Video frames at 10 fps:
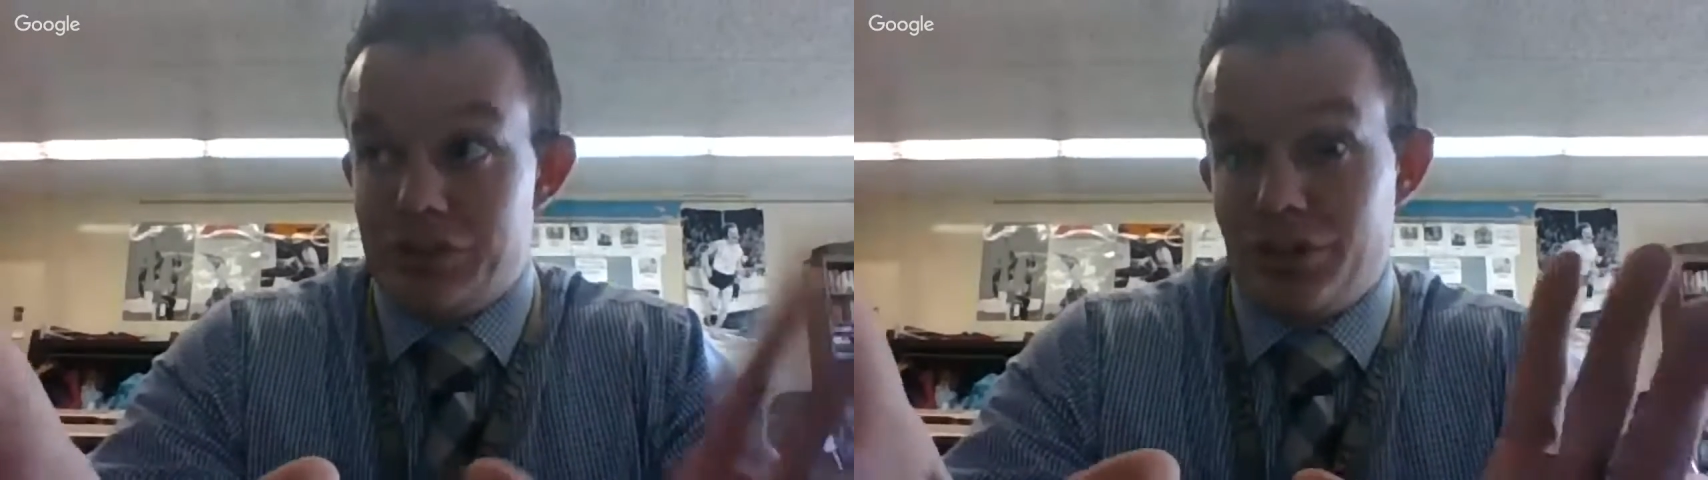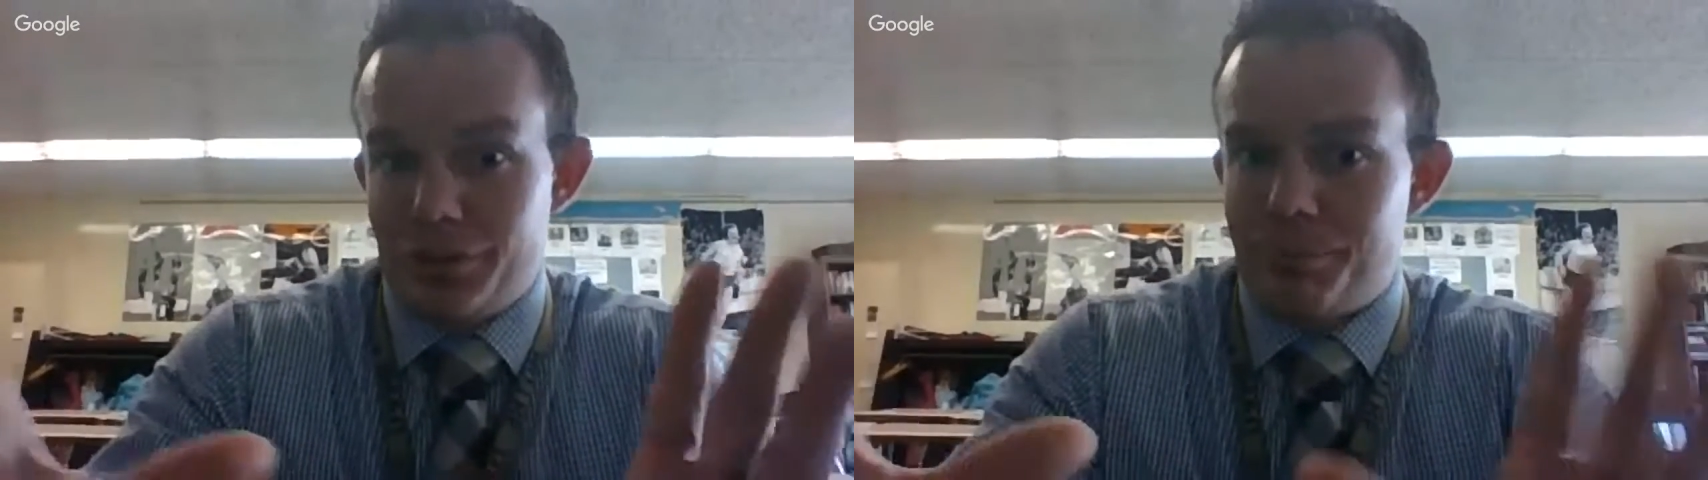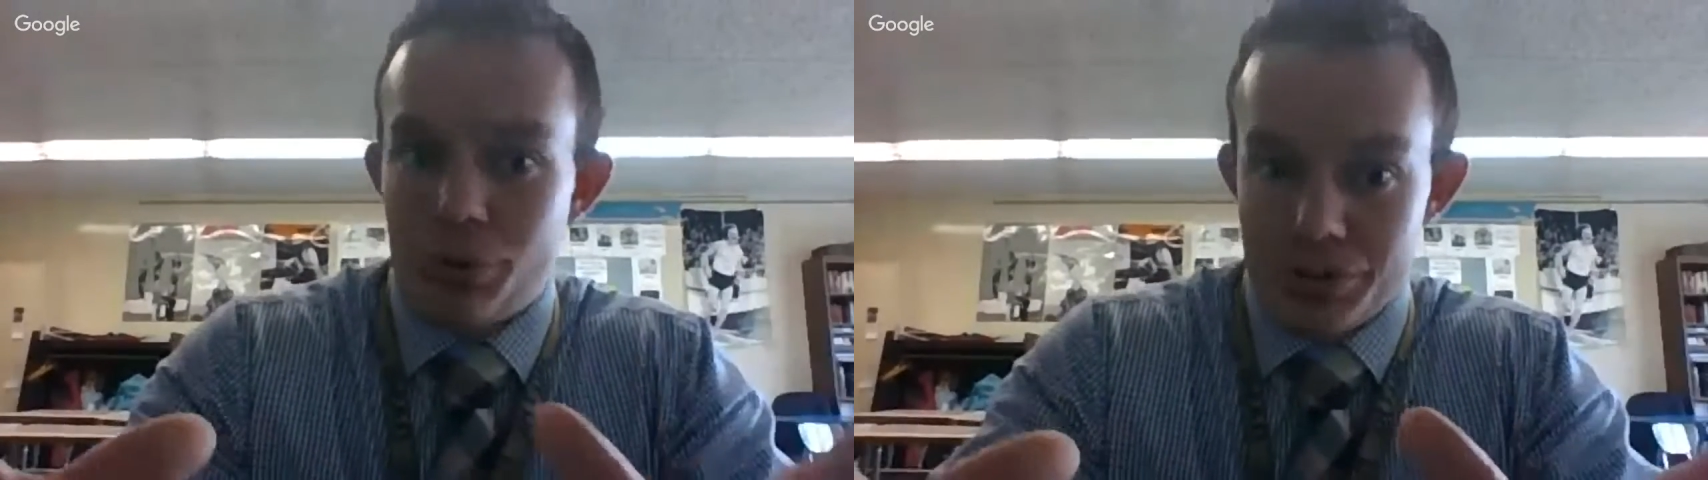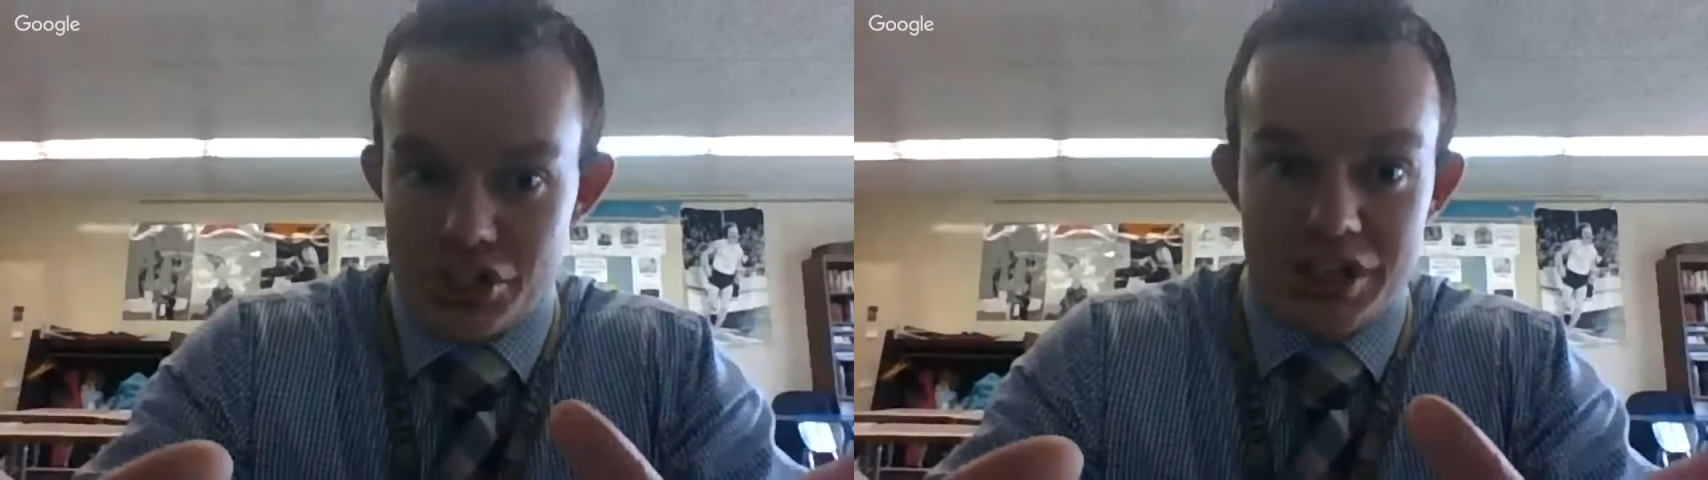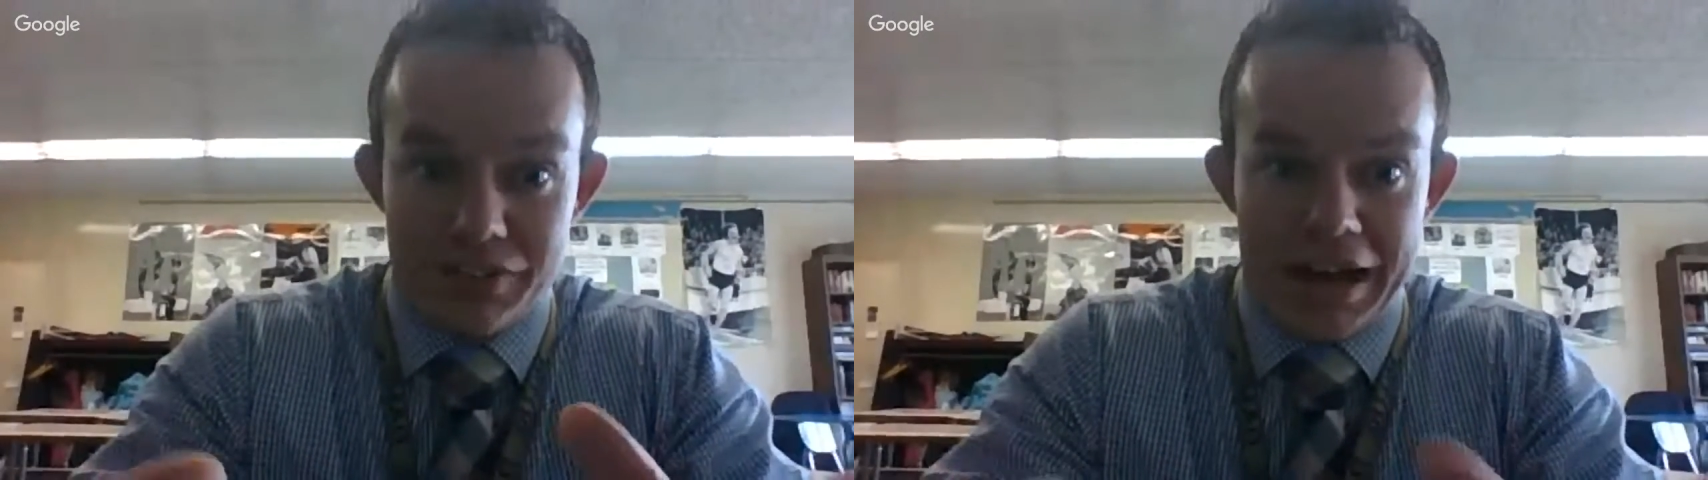little poor
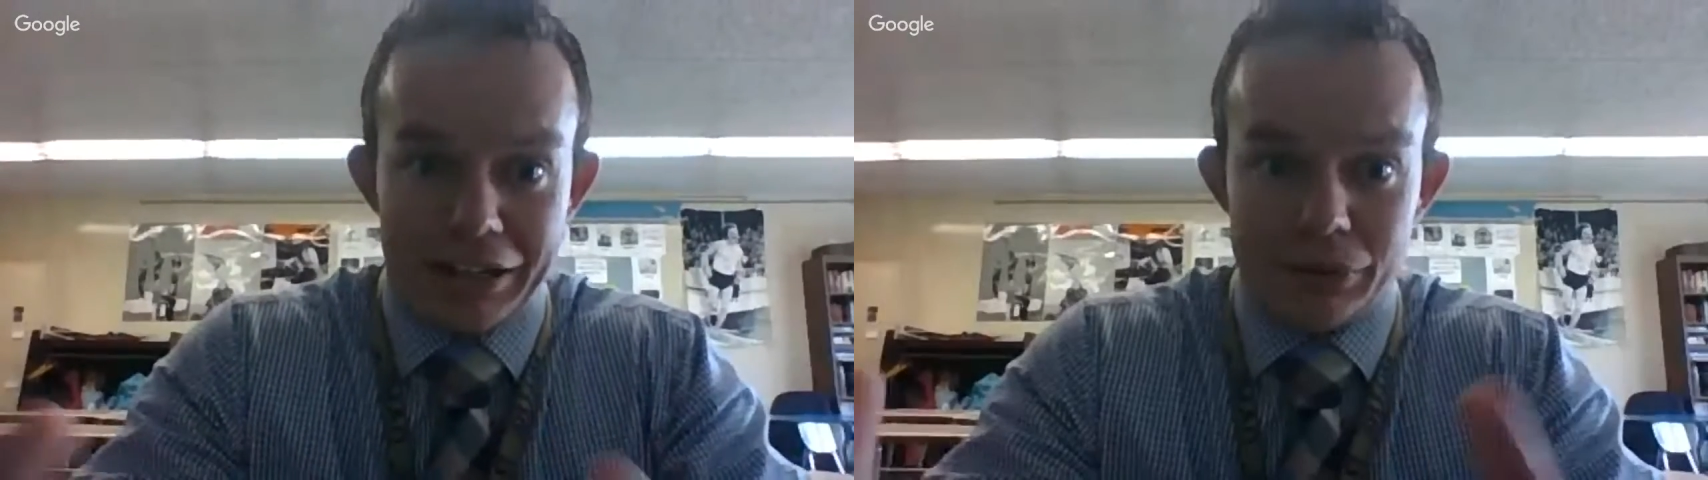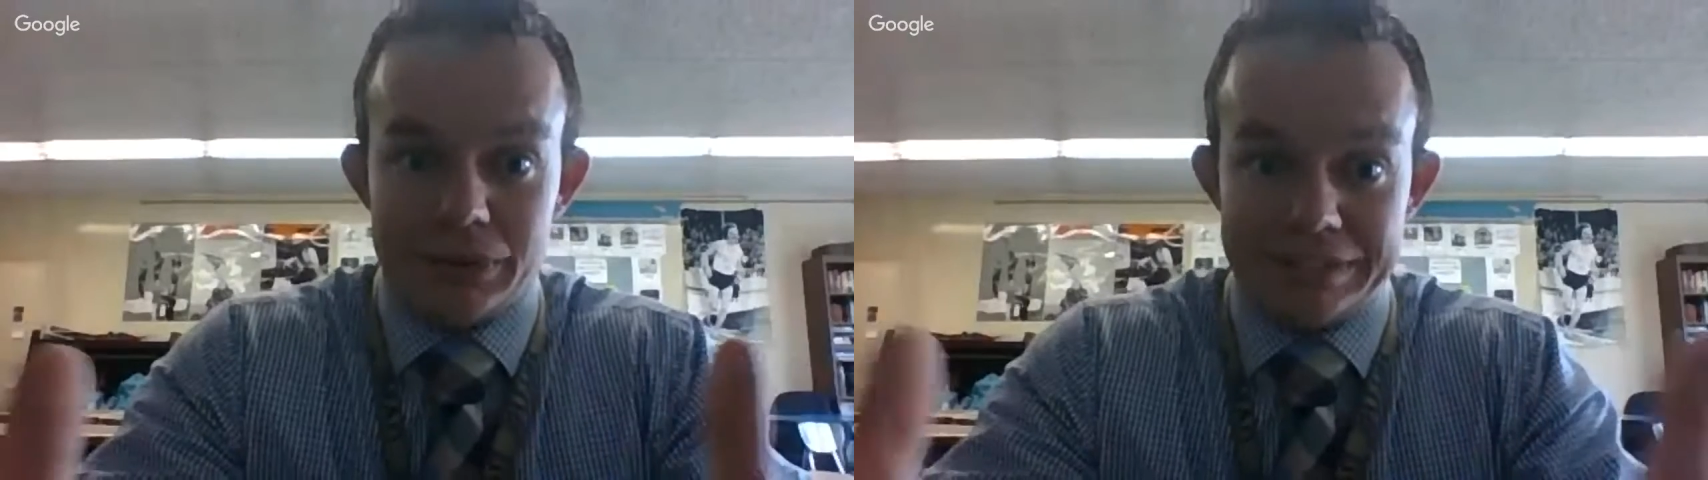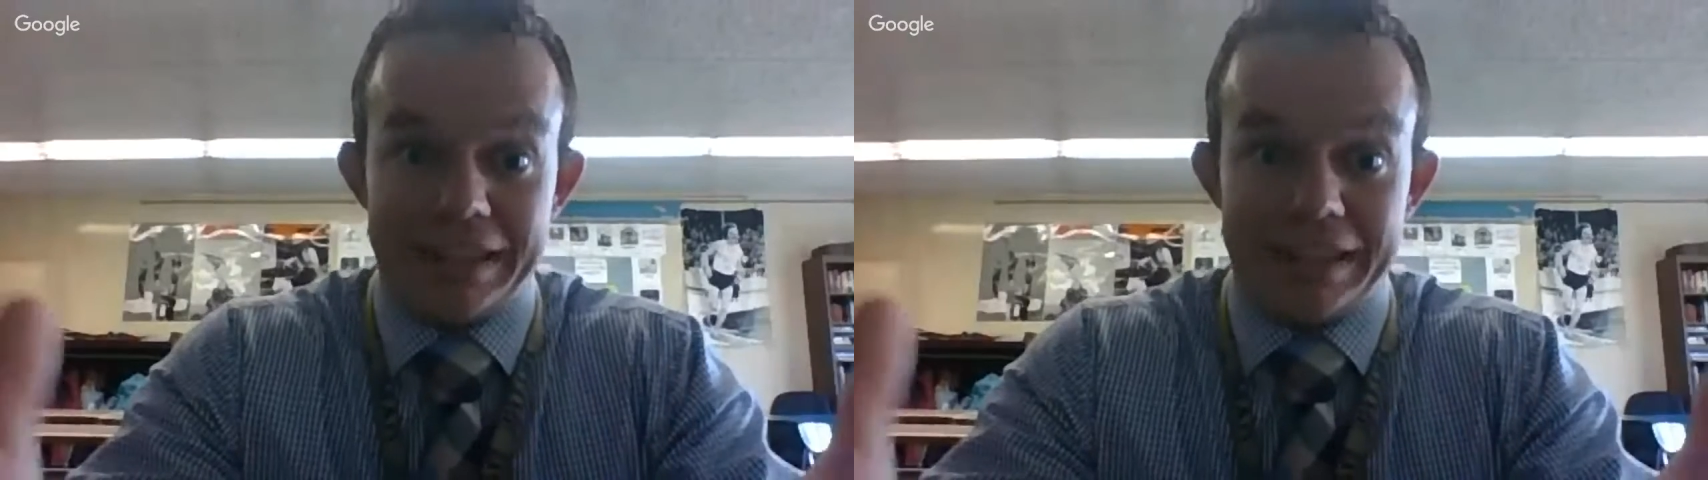Giovanni who